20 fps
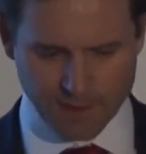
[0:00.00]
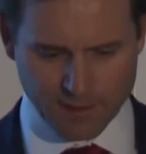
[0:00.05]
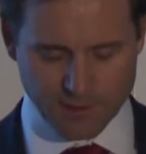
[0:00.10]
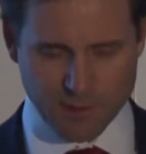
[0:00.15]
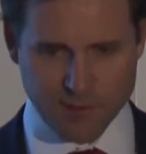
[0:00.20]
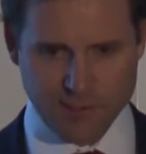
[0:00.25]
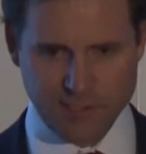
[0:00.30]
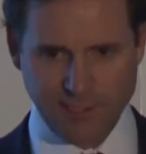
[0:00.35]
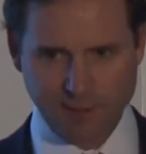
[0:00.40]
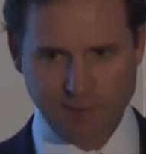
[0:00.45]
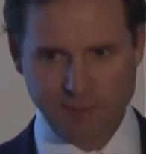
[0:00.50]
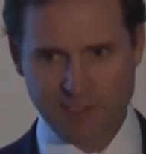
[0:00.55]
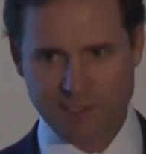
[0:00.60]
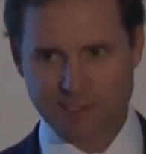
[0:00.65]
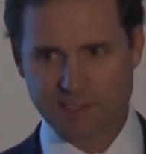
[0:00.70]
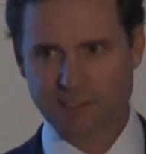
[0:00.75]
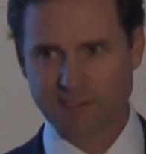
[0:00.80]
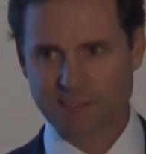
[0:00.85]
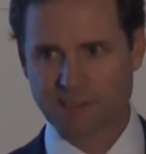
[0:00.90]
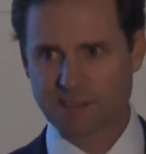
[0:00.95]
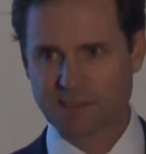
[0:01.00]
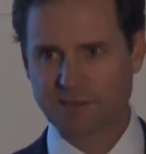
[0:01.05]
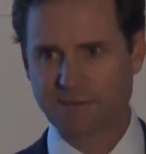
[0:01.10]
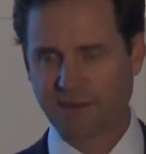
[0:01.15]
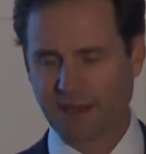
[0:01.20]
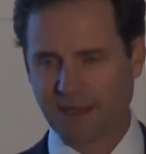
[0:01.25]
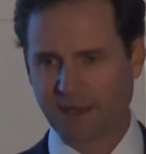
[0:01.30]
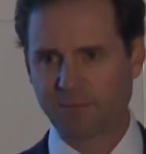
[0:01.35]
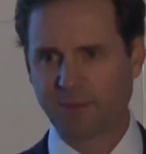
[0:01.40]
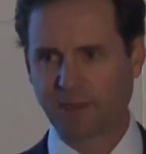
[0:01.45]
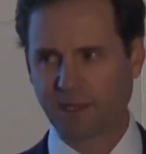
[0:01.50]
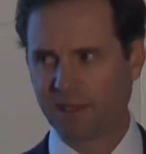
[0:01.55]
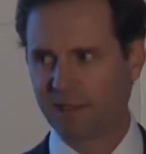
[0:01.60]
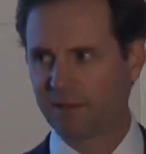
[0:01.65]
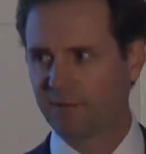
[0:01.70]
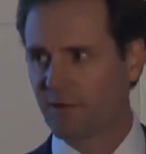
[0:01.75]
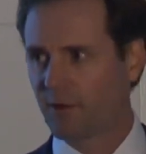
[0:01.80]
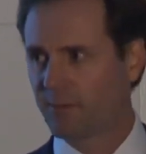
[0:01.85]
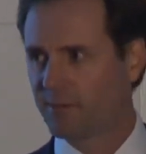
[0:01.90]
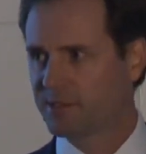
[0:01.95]
Usually businesses have had plenty
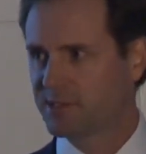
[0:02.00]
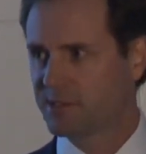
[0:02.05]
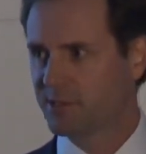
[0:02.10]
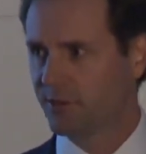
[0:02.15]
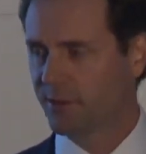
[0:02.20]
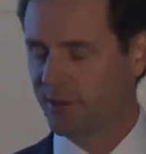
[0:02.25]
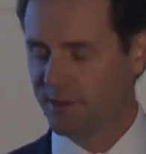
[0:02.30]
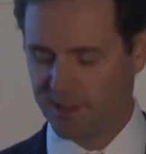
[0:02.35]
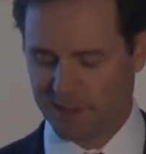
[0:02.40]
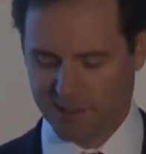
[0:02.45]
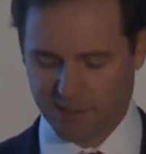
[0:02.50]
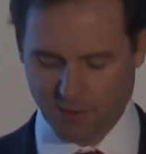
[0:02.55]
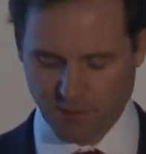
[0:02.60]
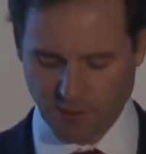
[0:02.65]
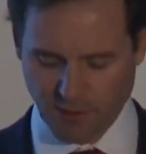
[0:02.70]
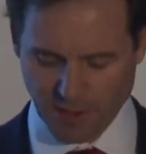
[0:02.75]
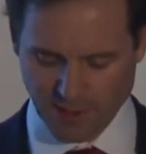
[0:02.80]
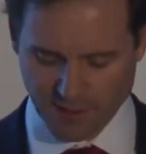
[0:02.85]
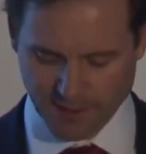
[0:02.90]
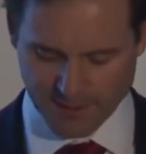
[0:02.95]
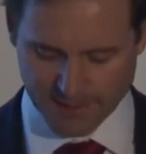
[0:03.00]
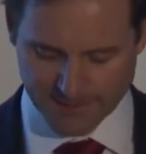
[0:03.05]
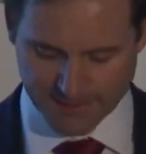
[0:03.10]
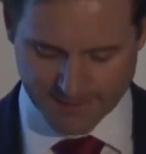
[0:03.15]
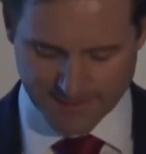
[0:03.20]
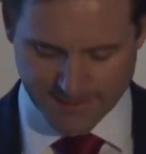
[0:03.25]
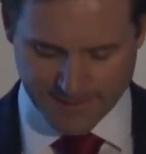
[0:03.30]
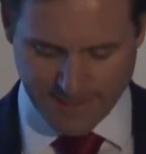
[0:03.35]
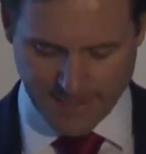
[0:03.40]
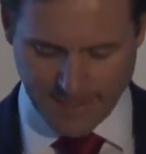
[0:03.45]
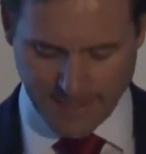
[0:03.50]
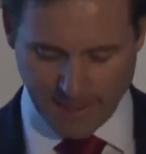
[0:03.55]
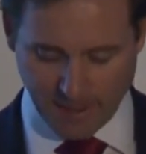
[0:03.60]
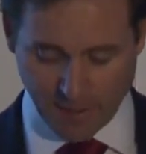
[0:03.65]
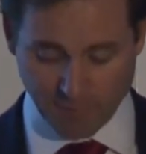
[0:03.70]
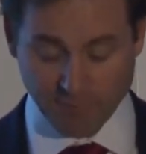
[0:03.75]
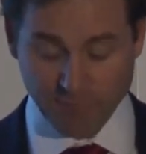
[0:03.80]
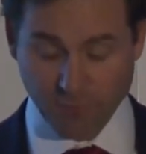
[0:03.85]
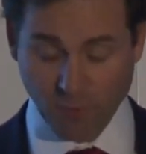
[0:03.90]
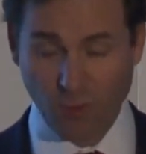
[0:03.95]
of opportunity to either
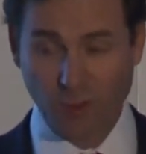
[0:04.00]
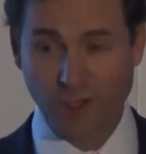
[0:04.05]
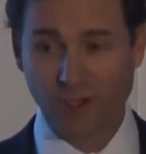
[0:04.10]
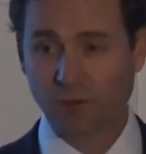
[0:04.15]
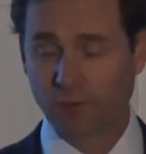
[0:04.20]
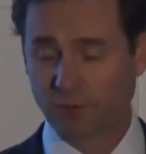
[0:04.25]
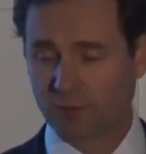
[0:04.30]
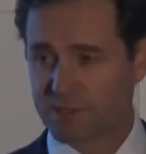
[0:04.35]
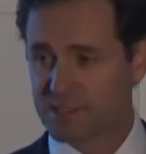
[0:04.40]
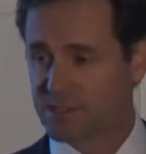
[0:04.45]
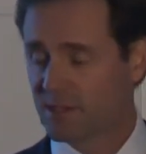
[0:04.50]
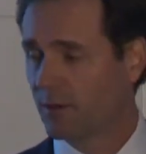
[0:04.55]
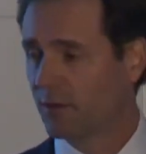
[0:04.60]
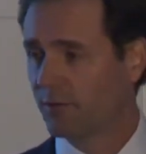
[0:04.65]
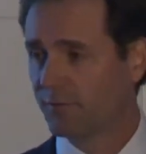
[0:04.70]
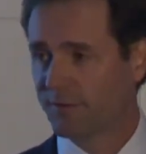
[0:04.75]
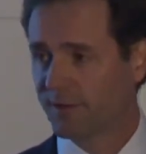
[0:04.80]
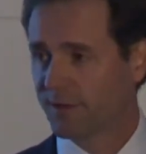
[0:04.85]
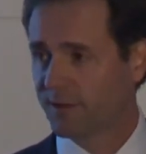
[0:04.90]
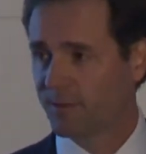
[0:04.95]
avoid or resolve the